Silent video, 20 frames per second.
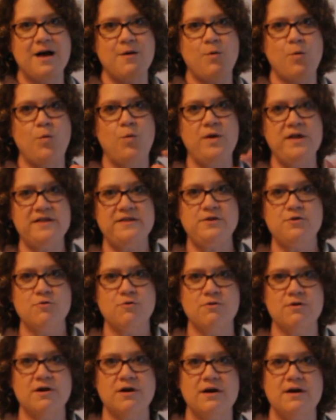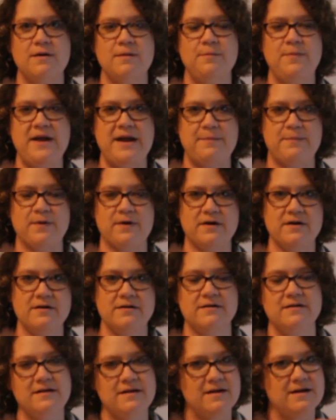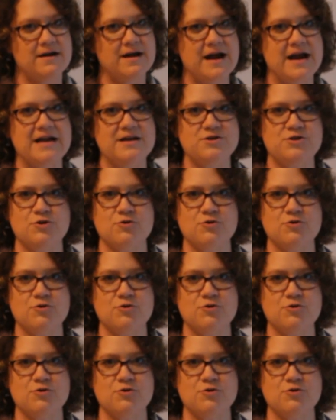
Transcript: With your paper and